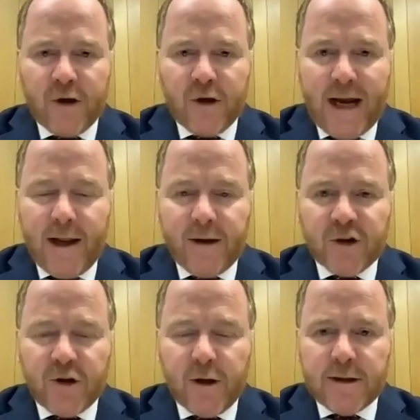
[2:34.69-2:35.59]
the
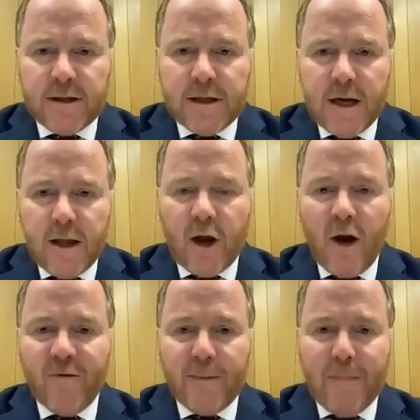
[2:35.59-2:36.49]
challenge that the
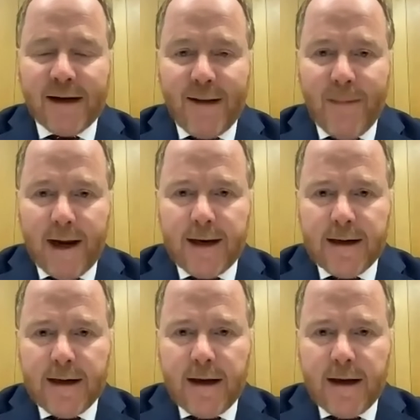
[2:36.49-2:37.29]
COVID pandemic